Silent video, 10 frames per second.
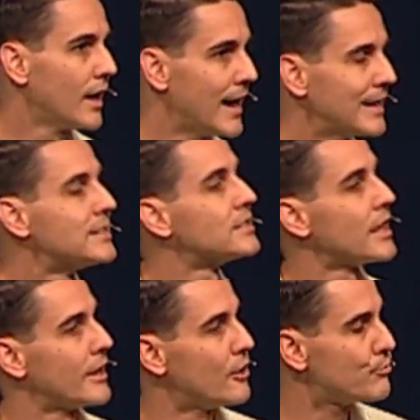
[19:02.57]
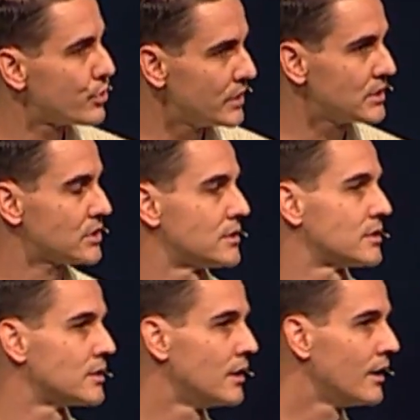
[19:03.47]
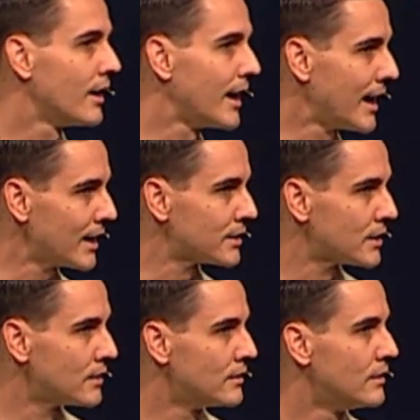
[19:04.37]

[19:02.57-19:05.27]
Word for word: act? Is that how priests act?